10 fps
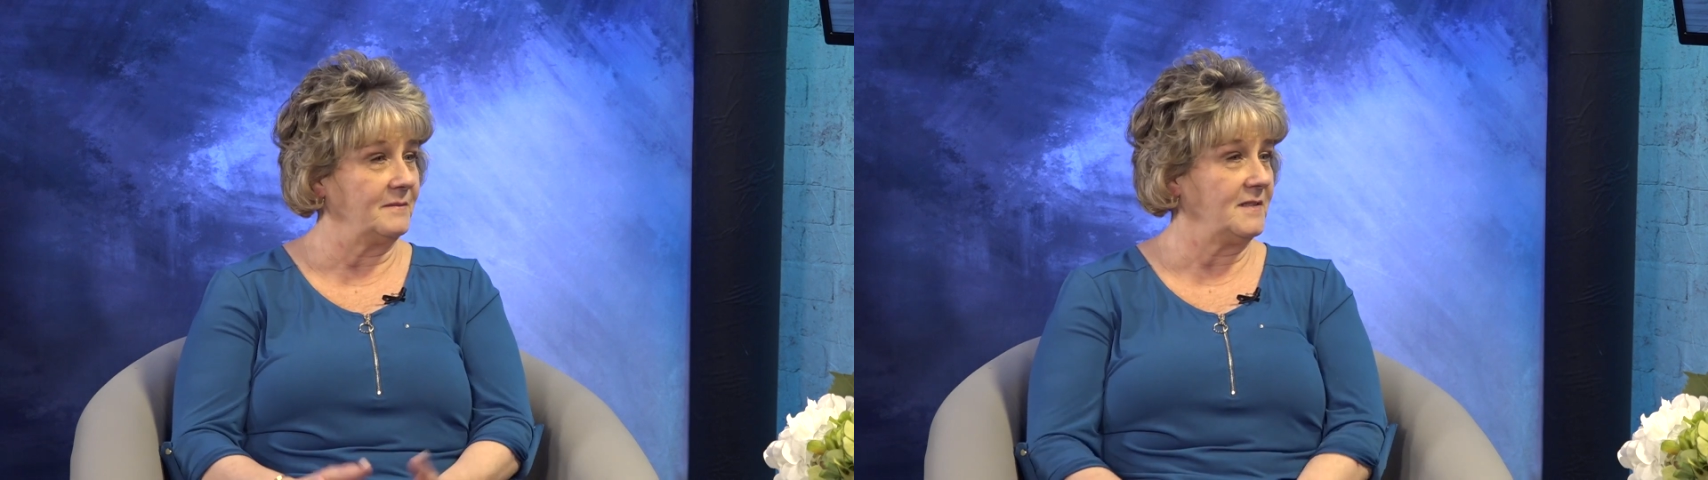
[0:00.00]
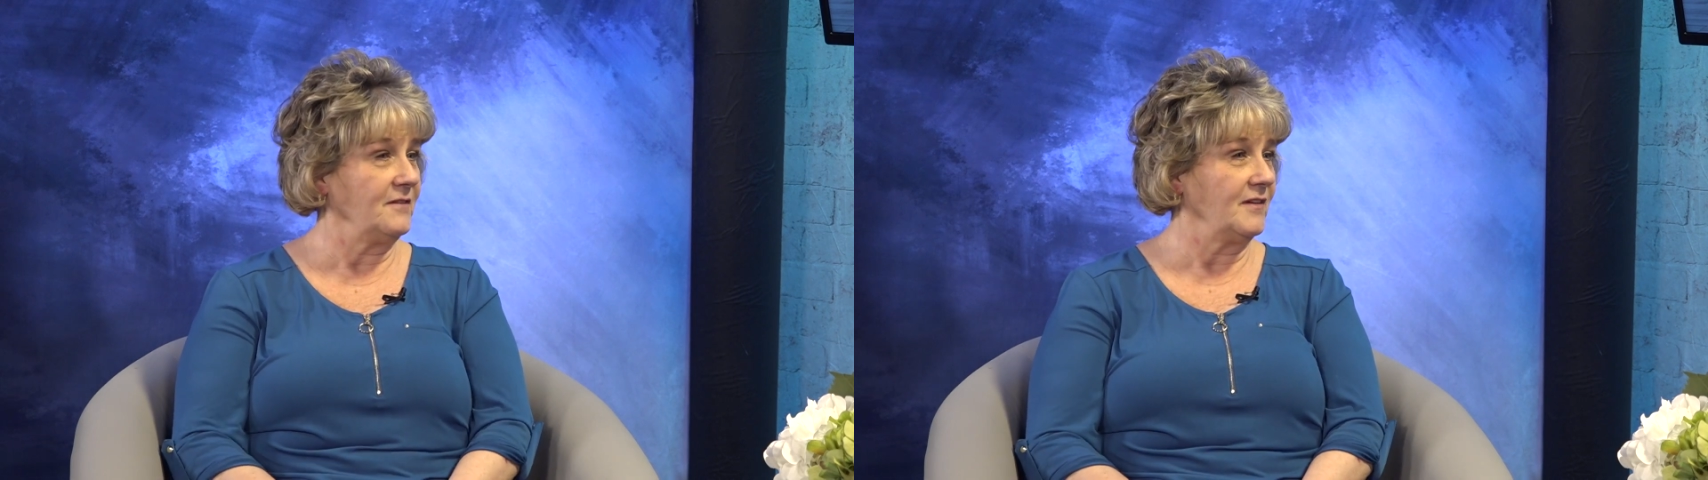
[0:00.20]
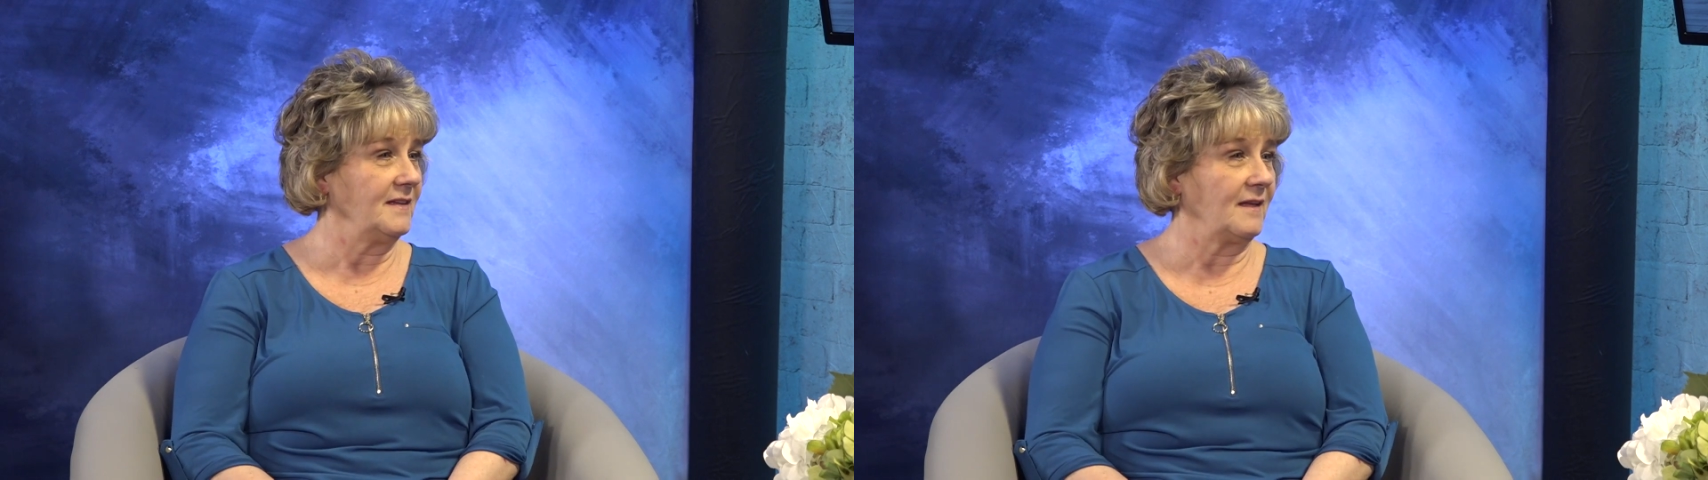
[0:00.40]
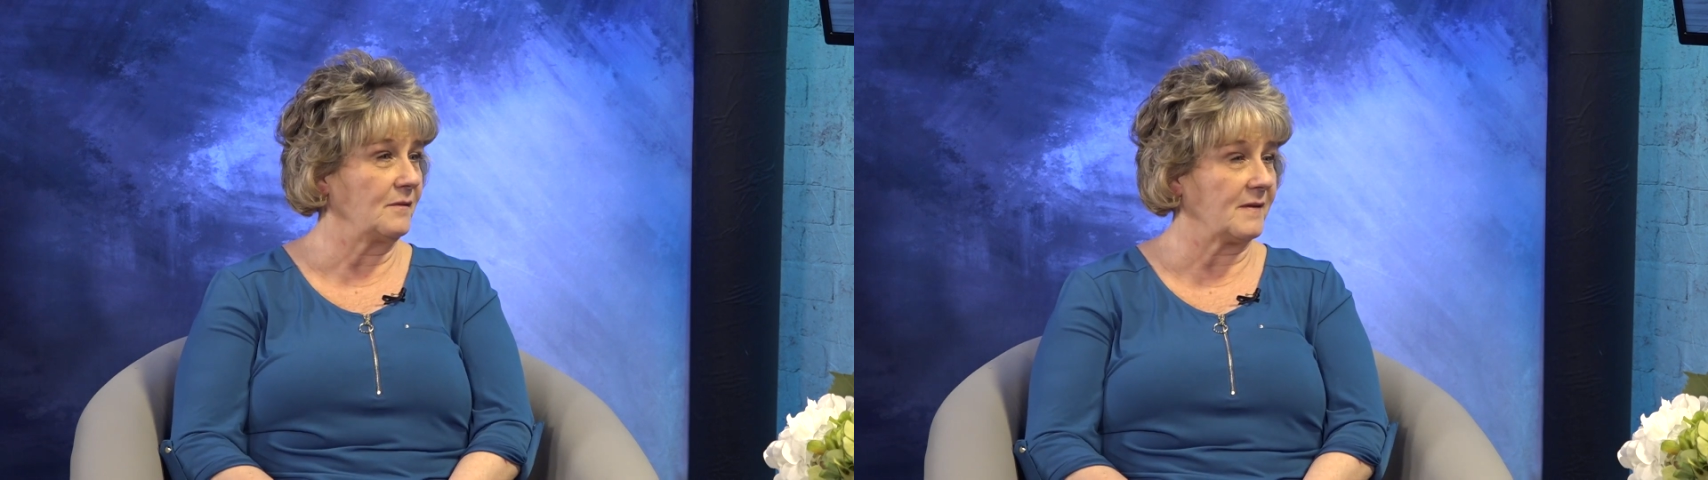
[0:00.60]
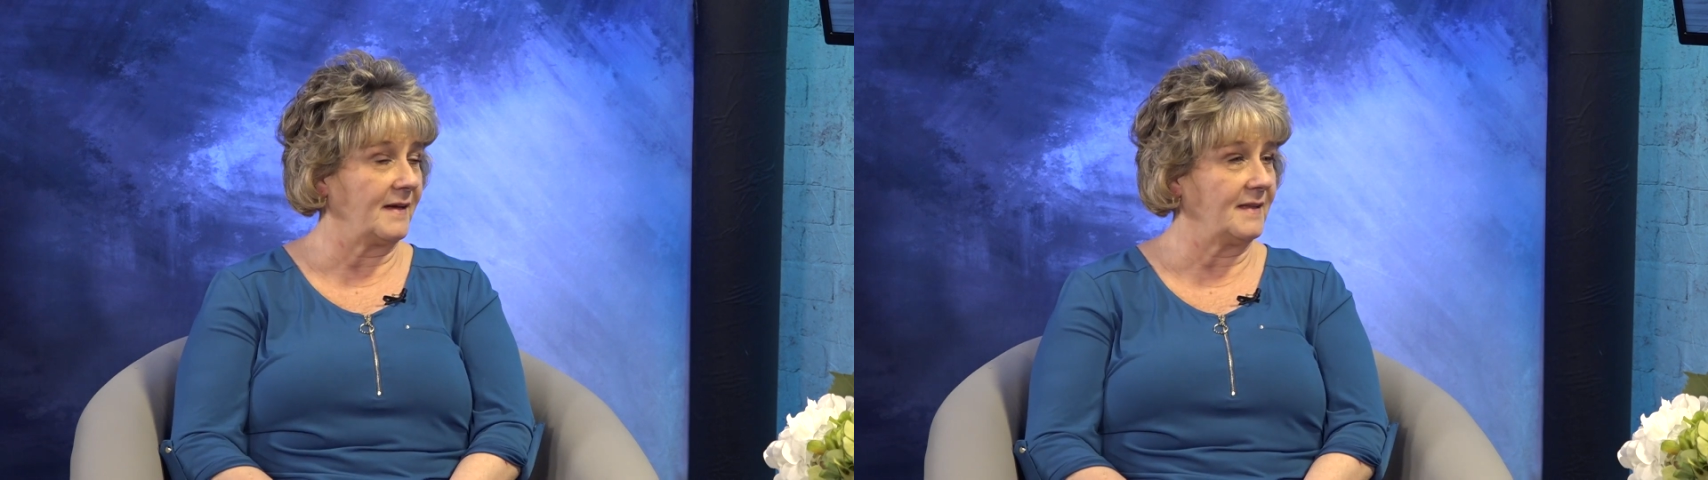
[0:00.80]
different
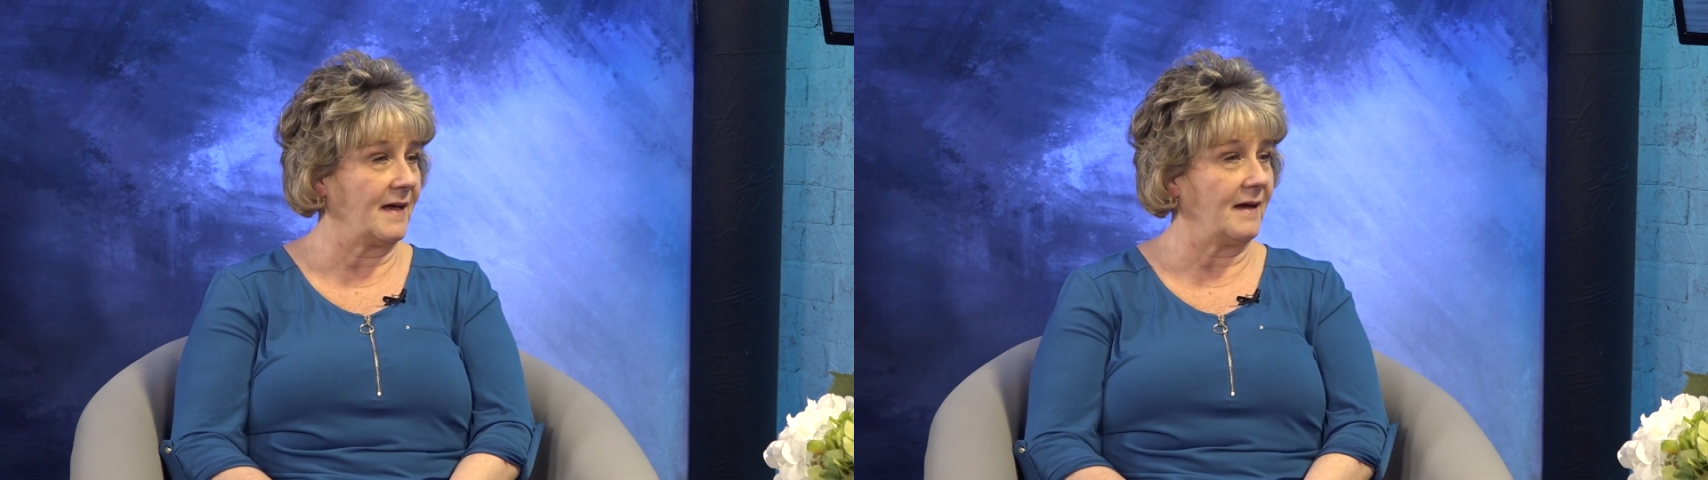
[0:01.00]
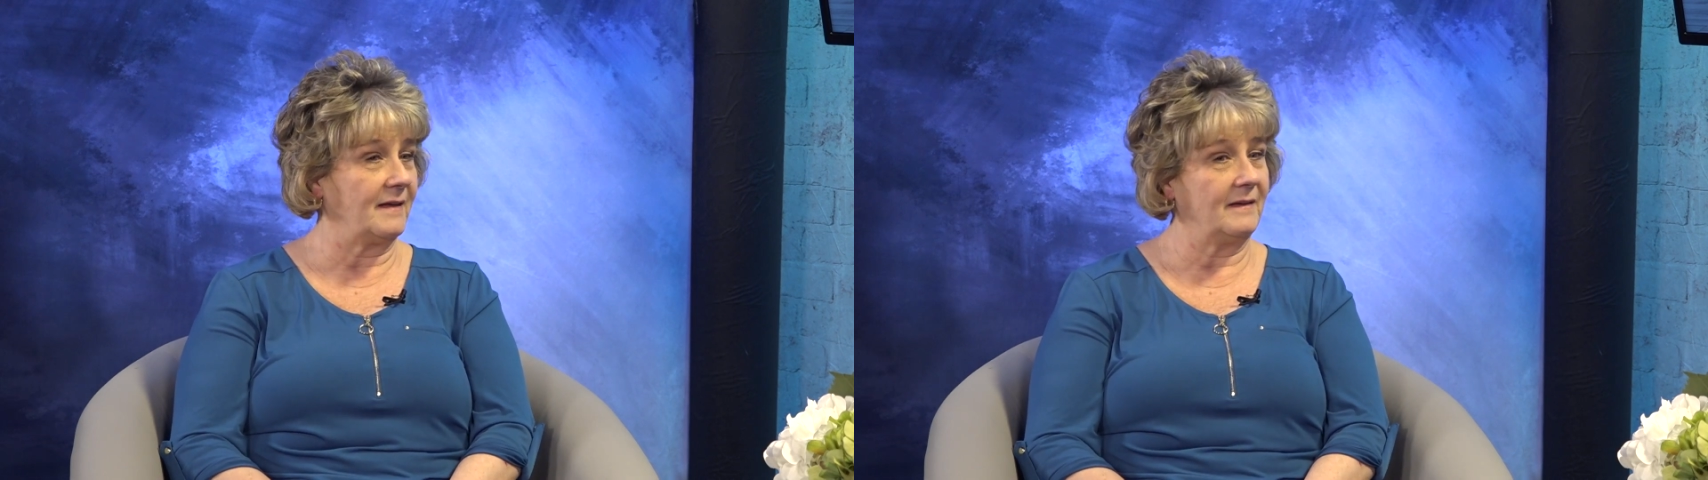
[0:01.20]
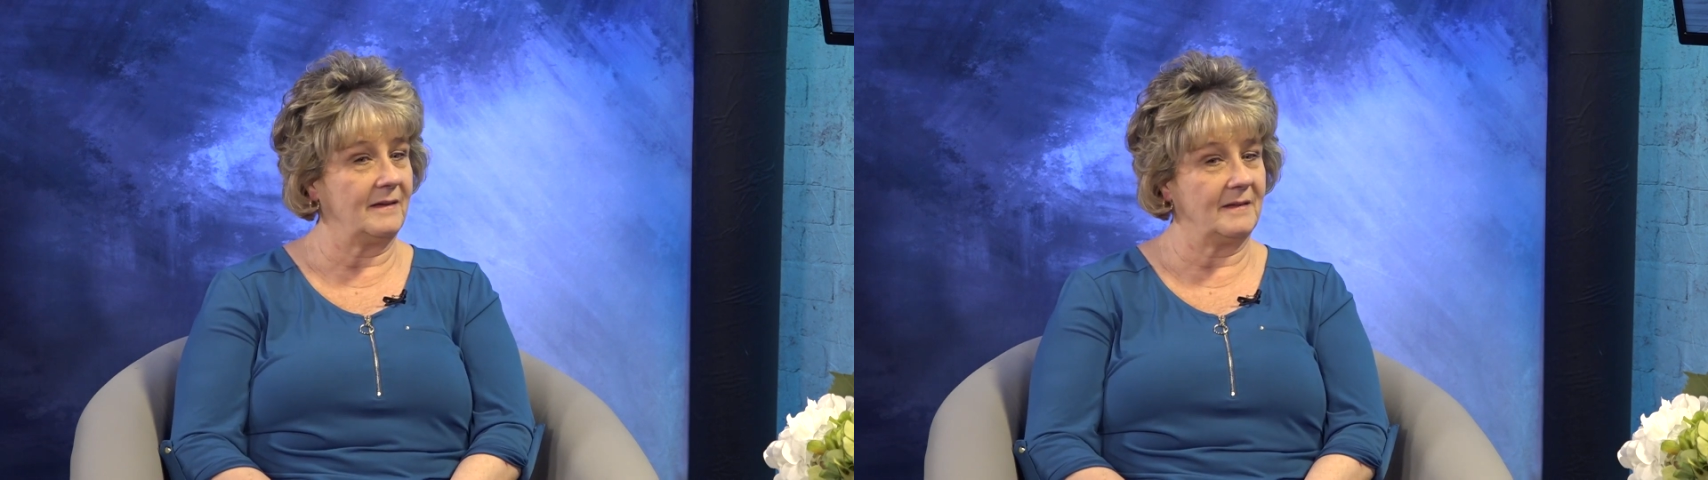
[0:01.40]
things like that.